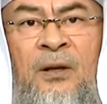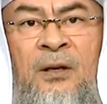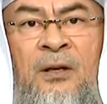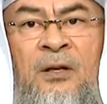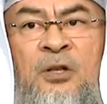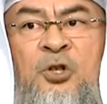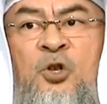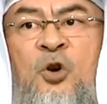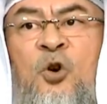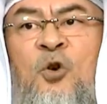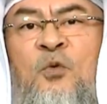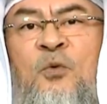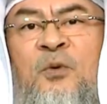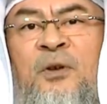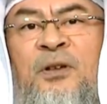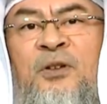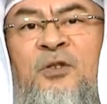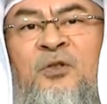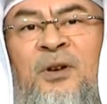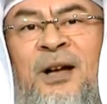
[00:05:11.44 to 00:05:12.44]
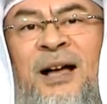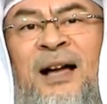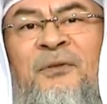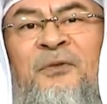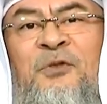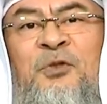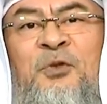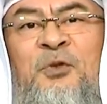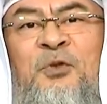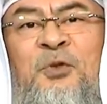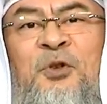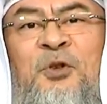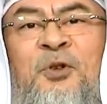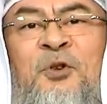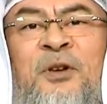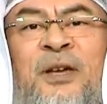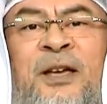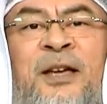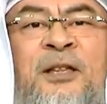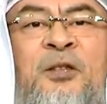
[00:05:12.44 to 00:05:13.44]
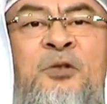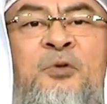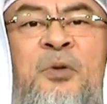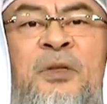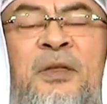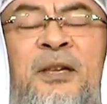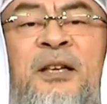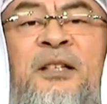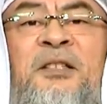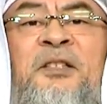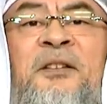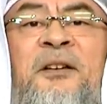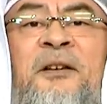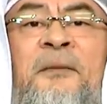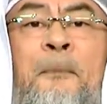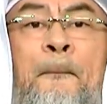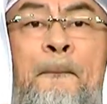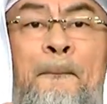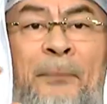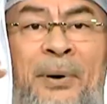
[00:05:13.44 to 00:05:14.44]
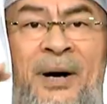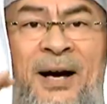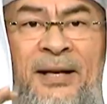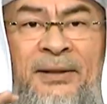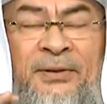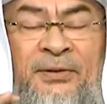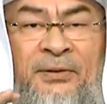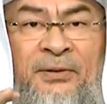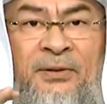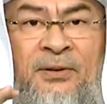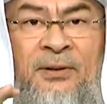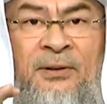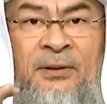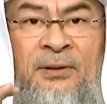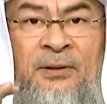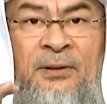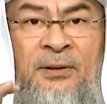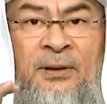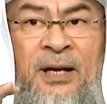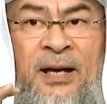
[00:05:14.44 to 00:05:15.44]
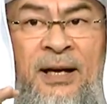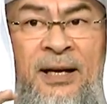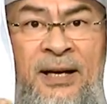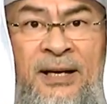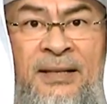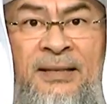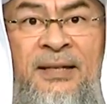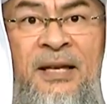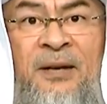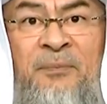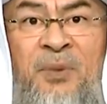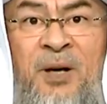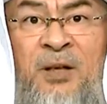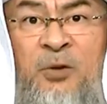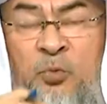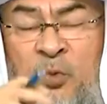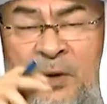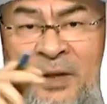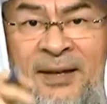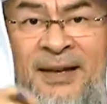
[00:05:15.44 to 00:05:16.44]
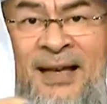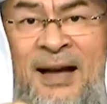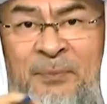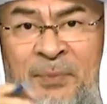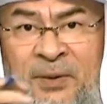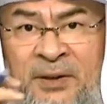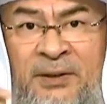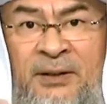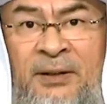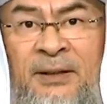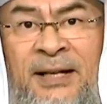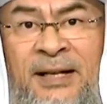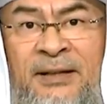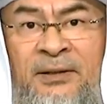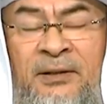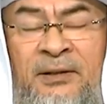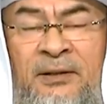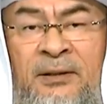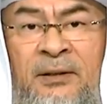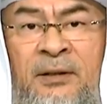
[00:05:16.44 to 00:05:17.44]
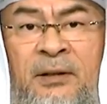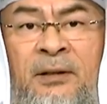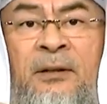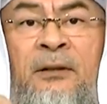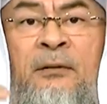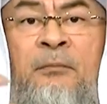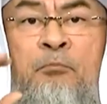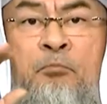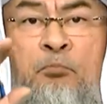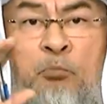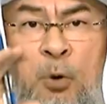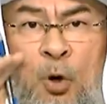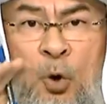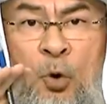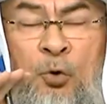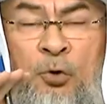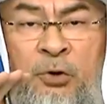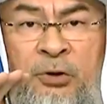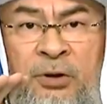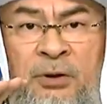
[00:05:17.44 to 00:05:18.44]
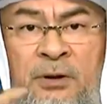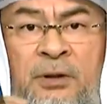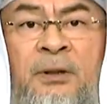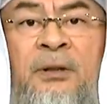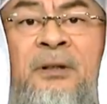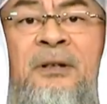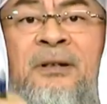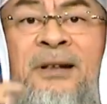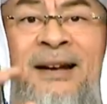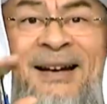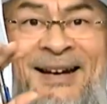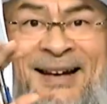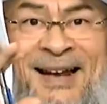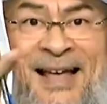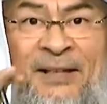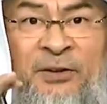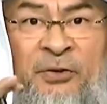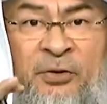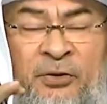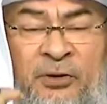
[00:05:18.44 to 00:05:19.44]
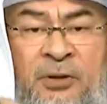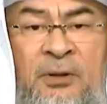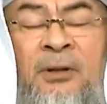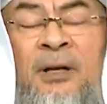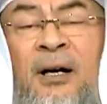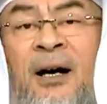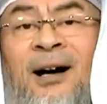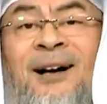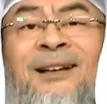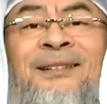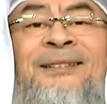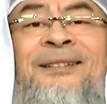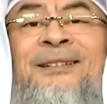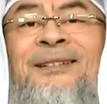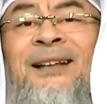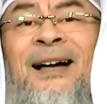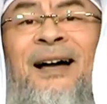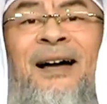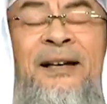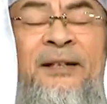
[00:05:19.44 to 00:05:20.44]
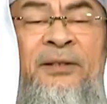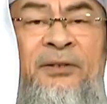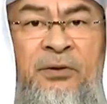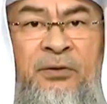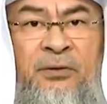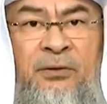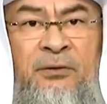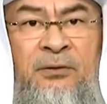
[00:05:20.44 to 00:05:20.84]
So you have to look into things, but, and I say but with capital letter, bold, red, underlined,